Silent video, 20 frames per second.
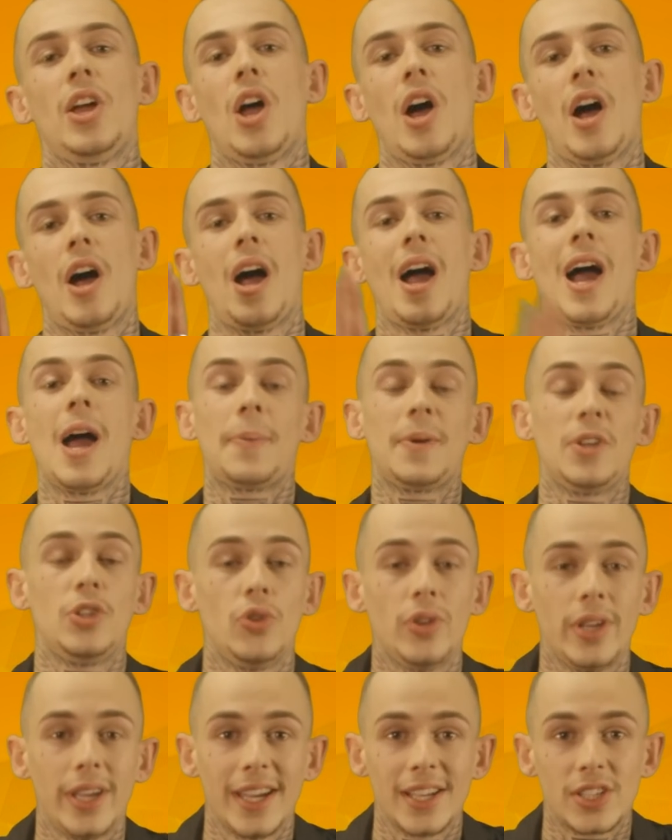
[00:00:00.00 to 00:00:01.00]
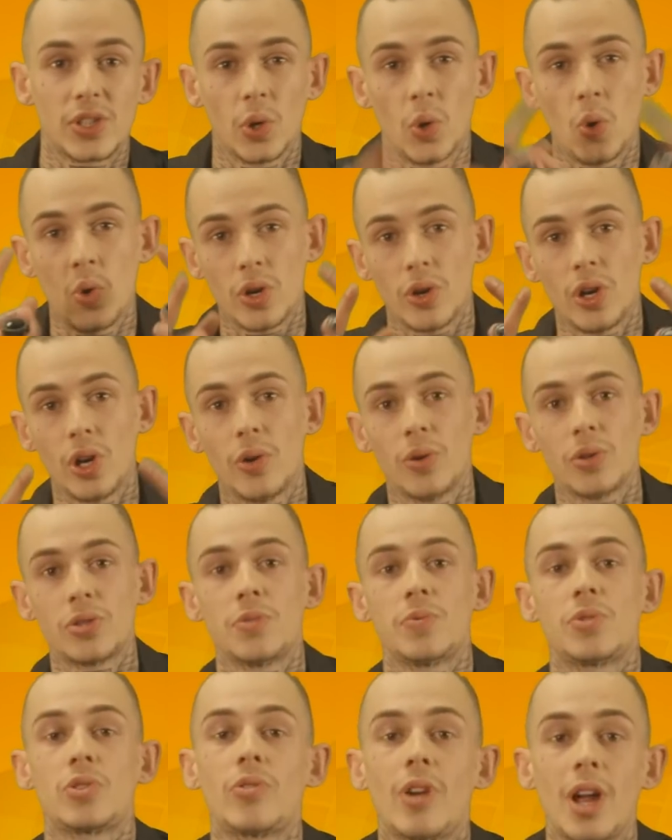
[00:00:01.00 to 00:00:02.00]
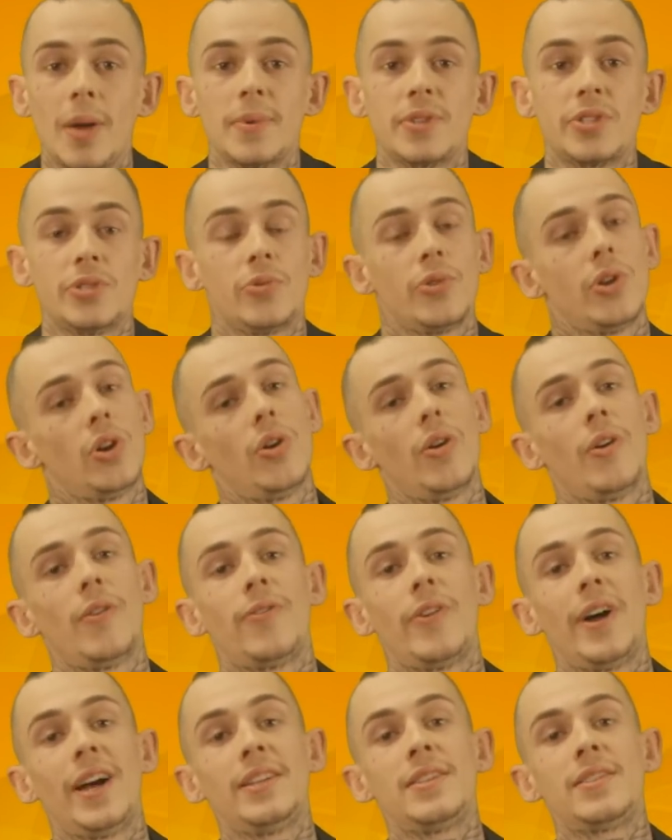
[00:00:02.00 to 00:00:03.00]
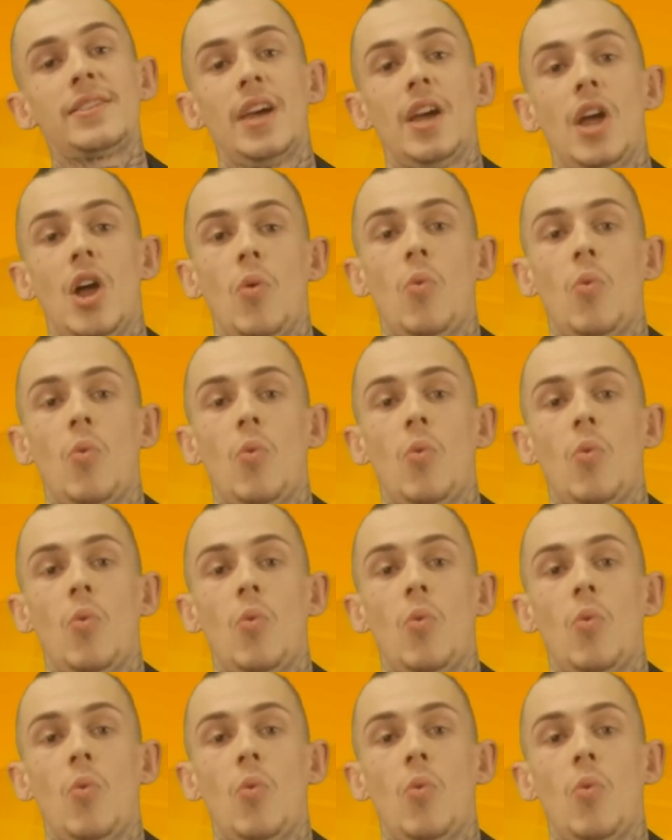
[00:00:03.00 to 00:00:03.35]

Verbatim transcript: Happy New Year to all the loyal subscribers and all the loyal fans.